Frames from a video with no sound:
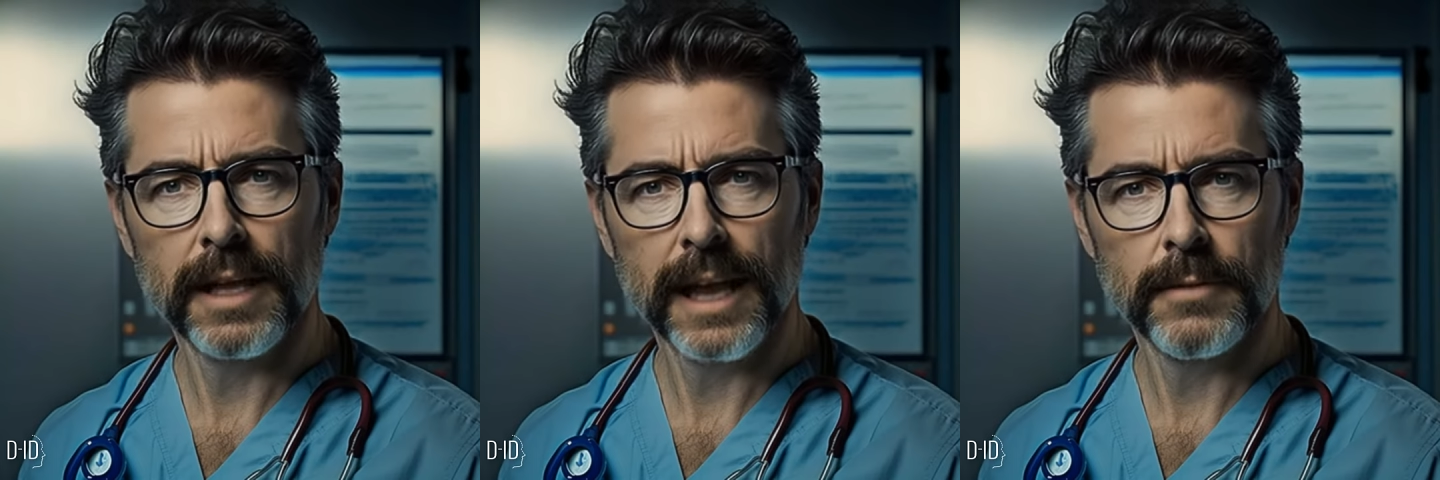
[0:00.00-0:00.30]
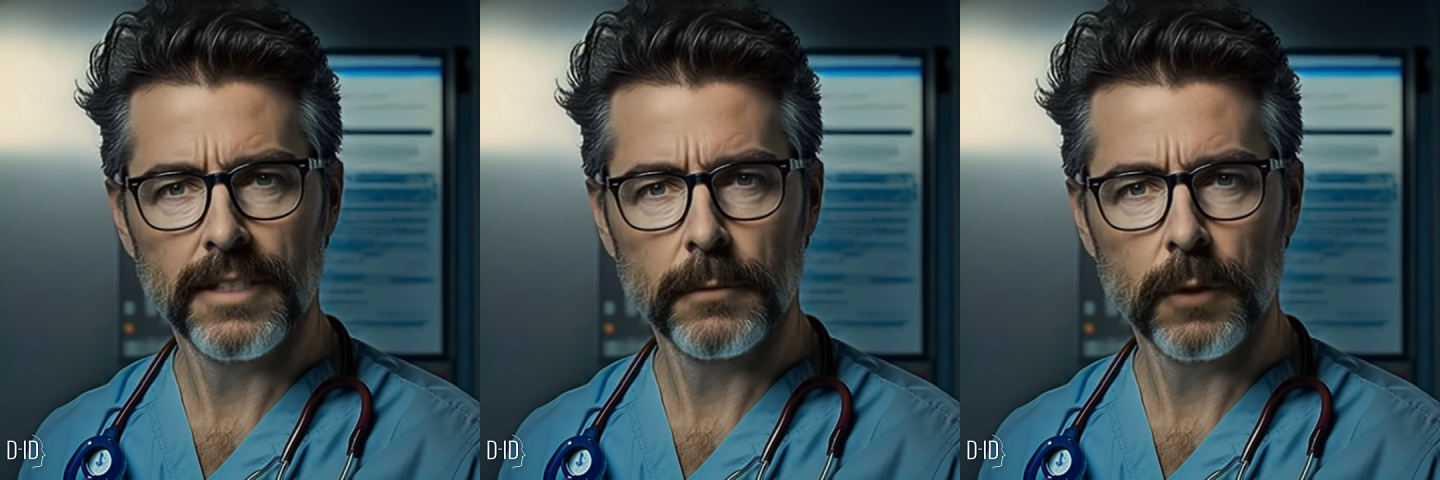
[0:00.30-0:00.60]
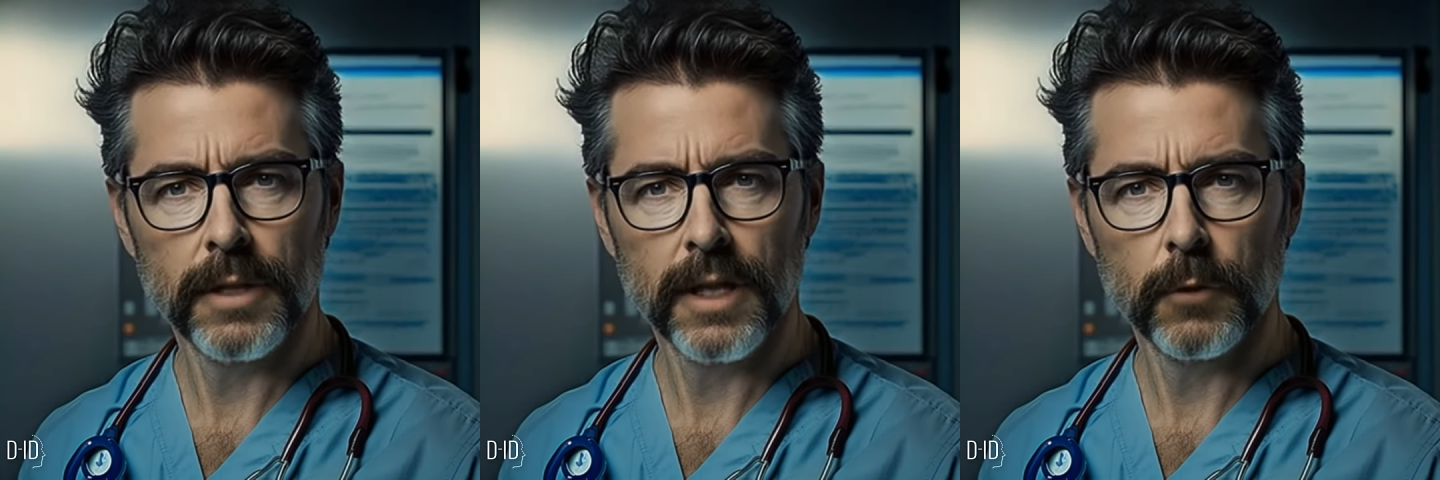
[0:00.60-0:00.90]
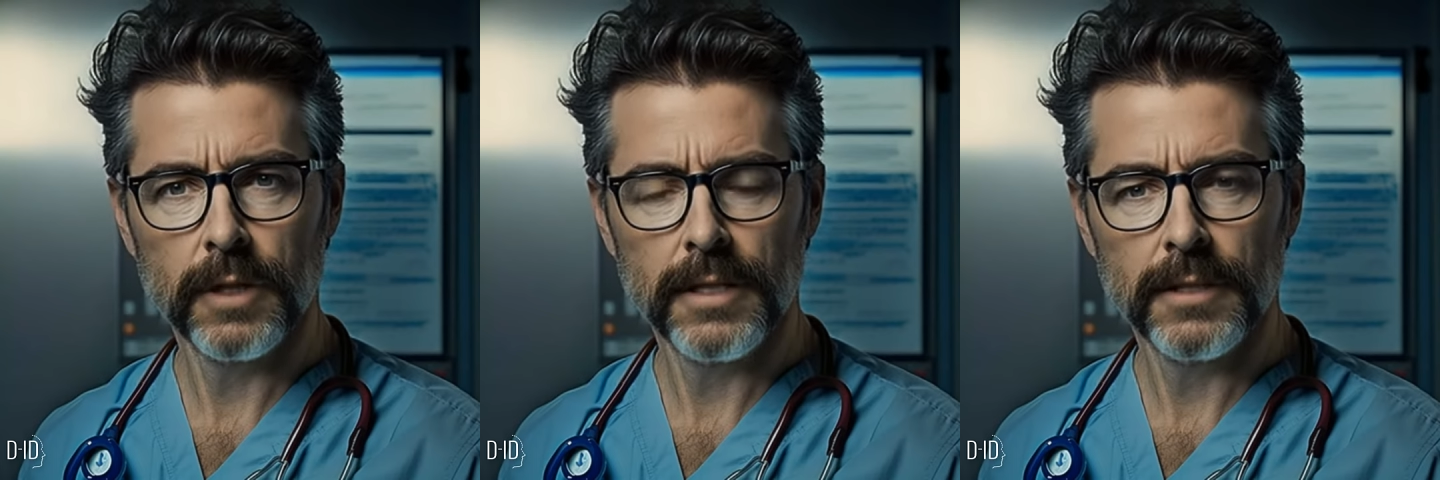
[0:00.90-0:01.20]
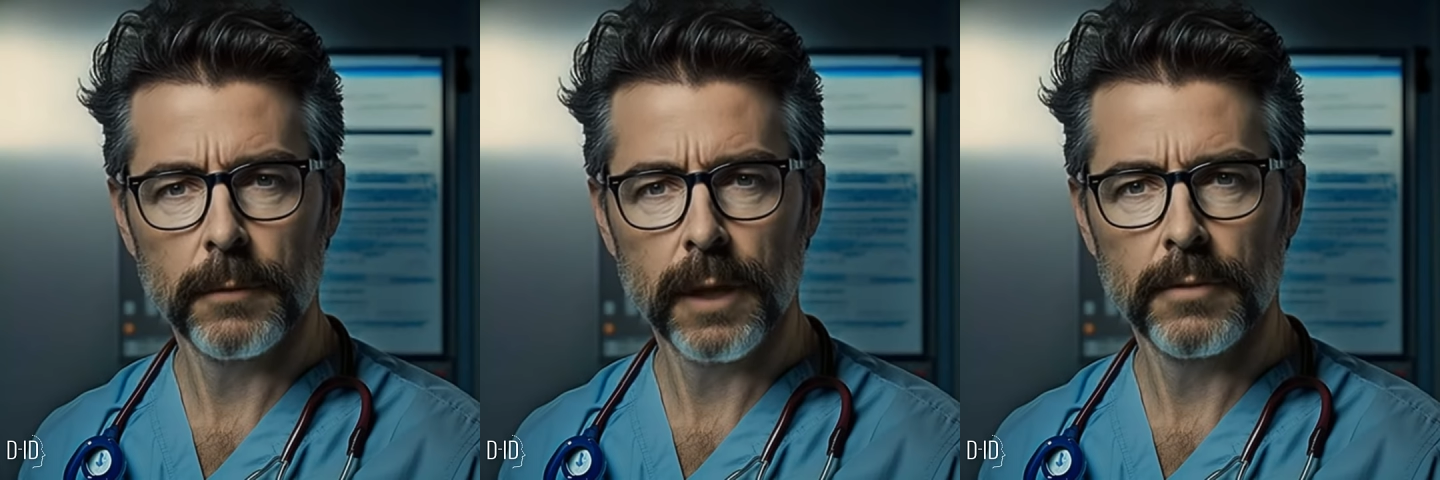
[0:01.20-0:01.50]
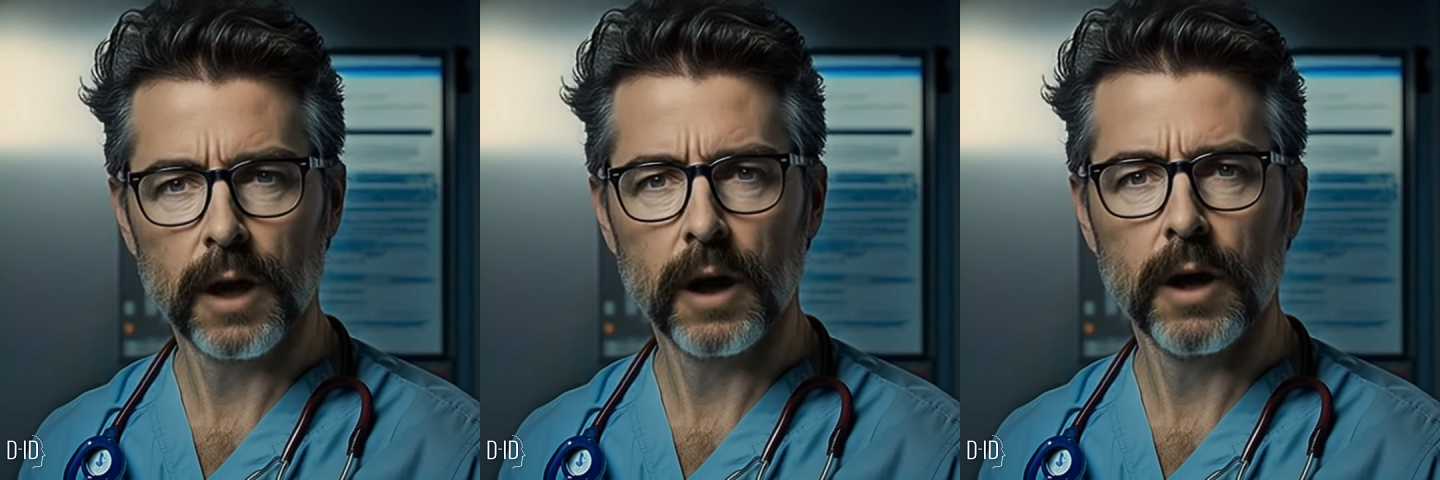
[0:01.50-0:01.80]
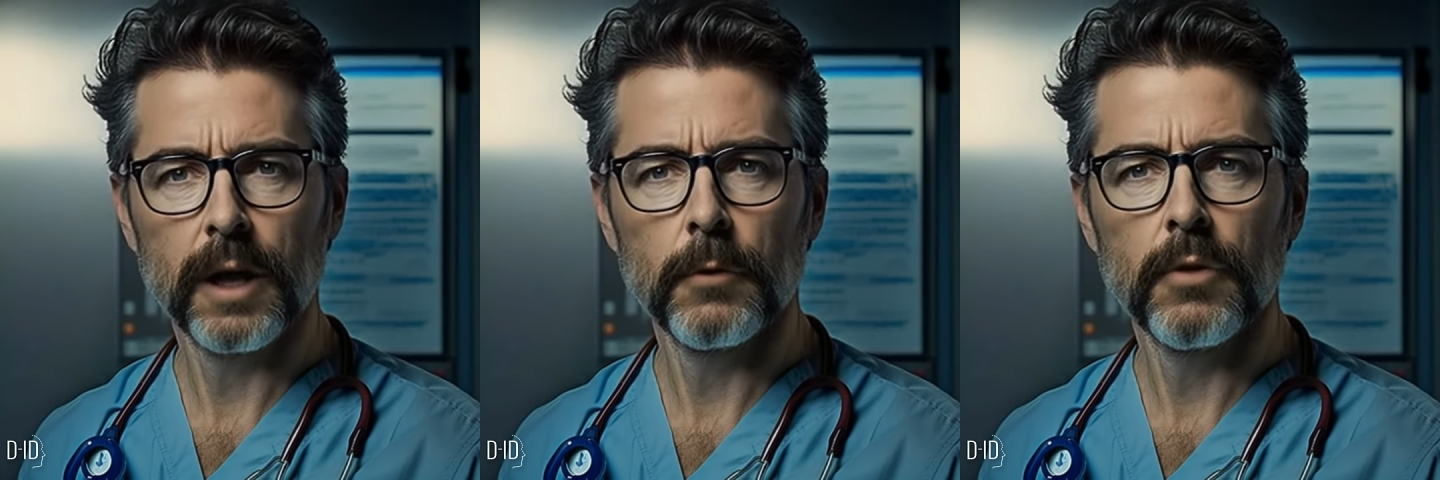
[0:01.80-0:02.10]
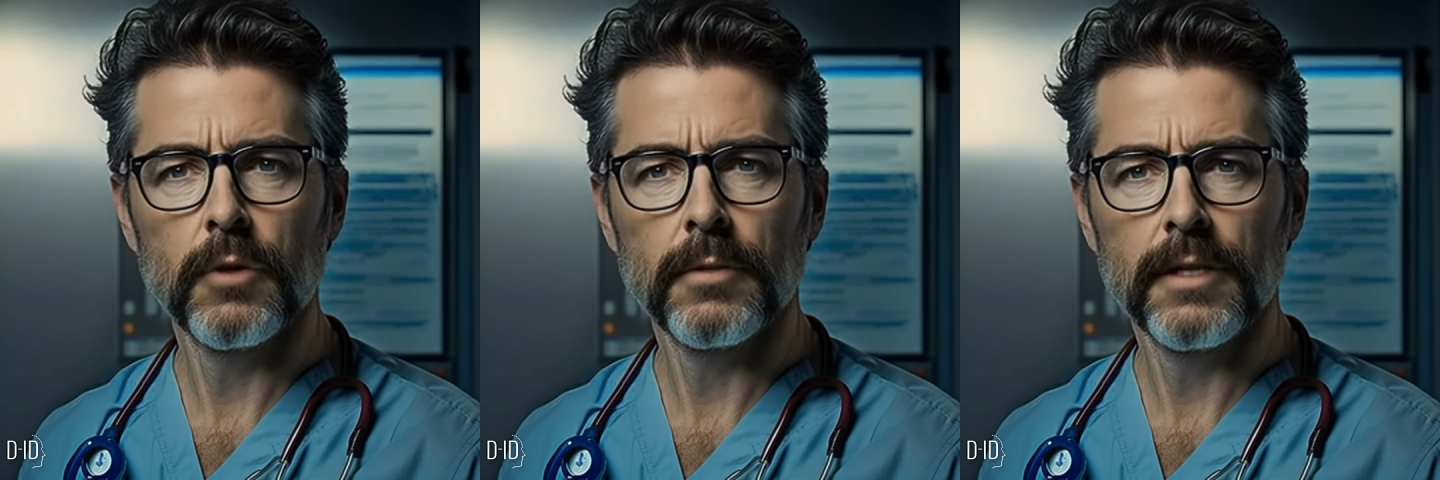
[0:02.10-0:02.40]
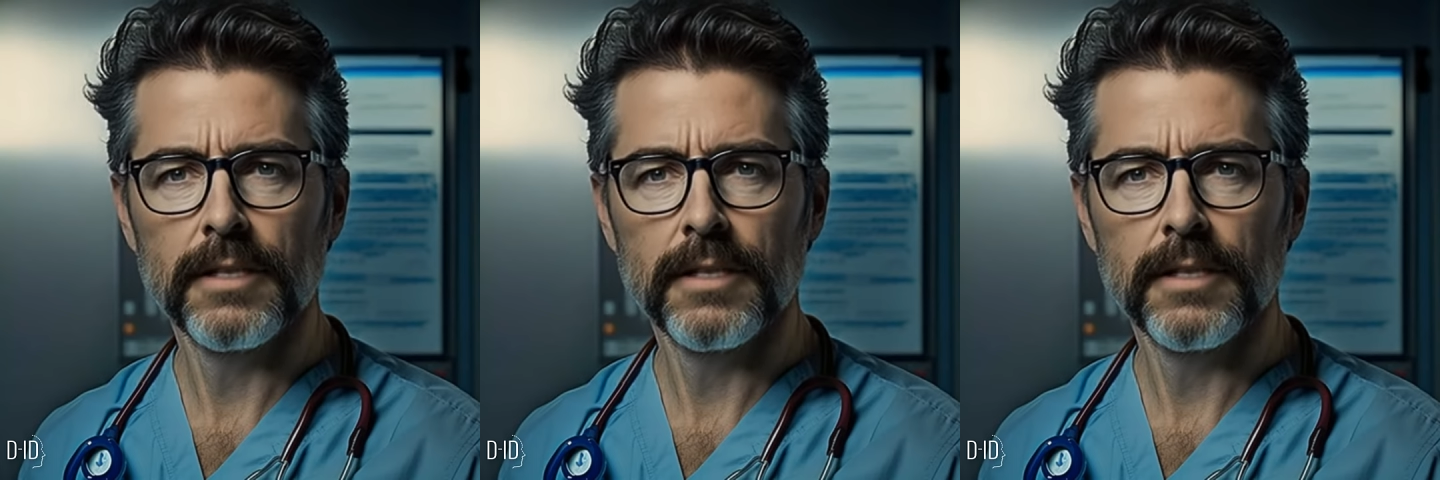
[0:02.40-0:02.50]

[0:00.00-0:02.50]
Even small increases in PVR can result